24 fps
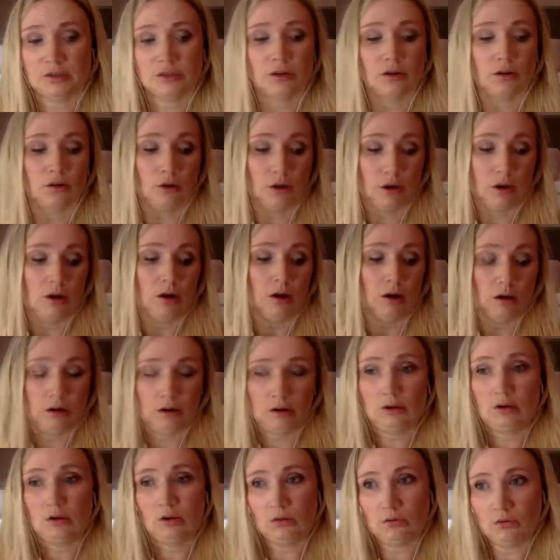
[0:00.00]
So
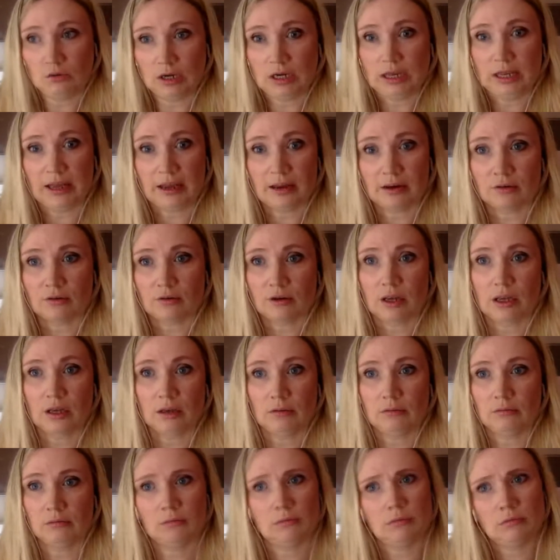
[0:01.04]
you're really
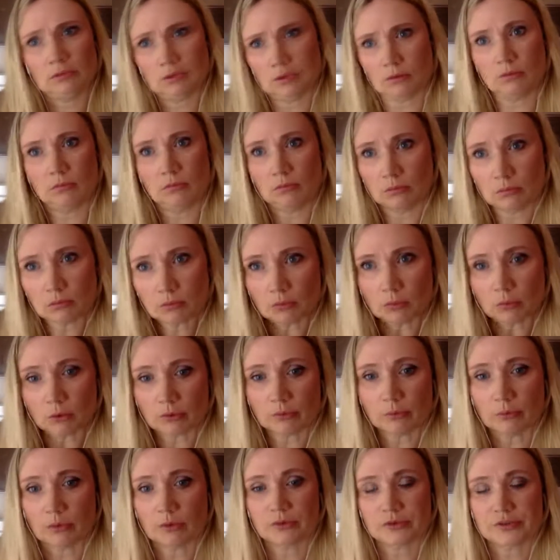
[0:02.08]
angry,
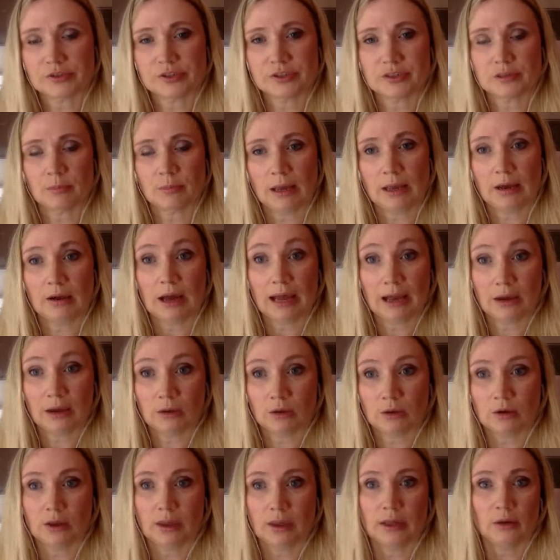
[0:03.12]
what's this about? How
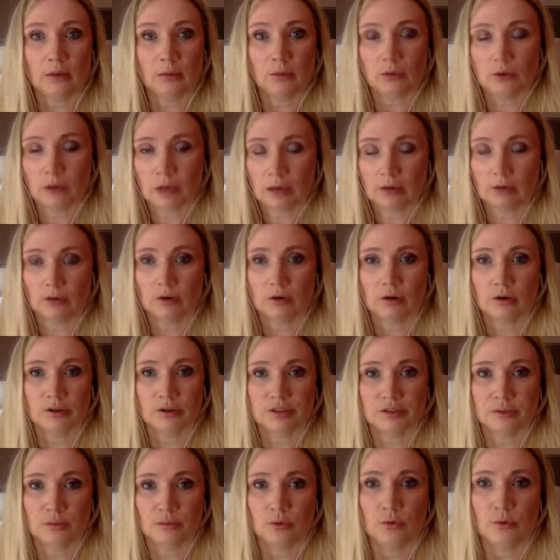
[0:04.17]
can I help you? How can I
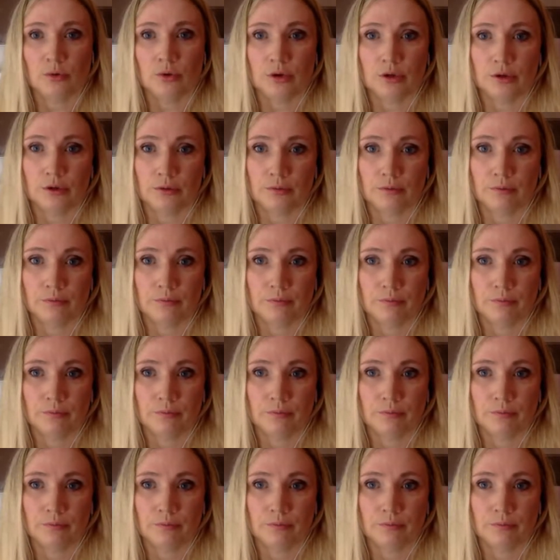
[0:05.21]
support you?